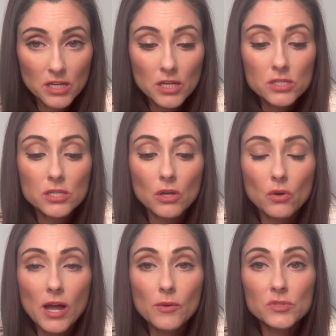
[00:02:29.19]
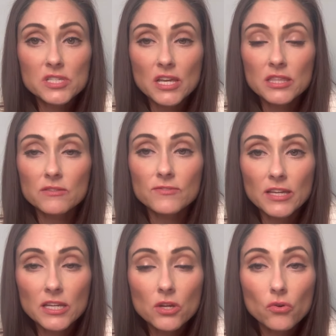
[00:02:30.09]
So I would say the
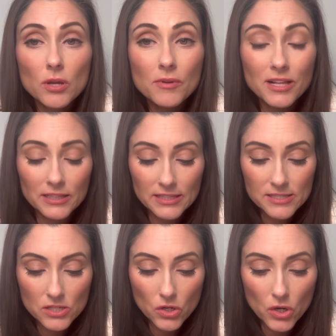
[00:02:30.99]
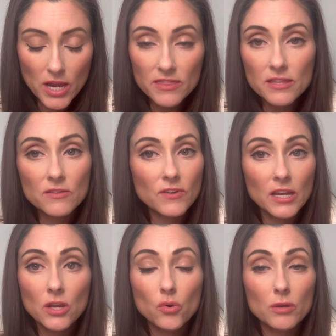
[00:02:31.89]
Vanicream cleanser and then the
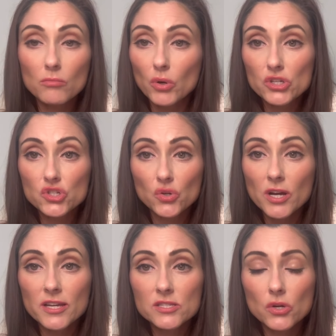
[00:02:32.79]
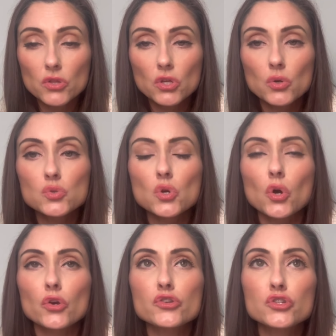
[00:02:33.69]
Vanicream moisturizer, those
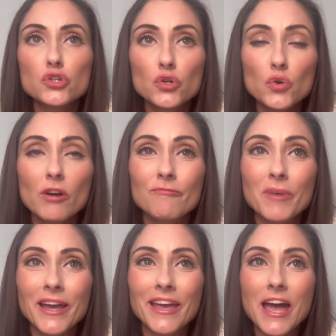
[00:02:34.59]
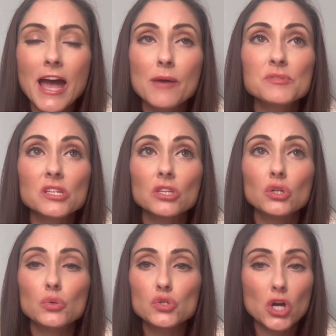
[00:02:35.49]
are two of my
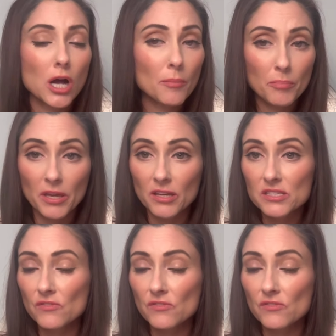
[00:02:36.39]
absolute top picks.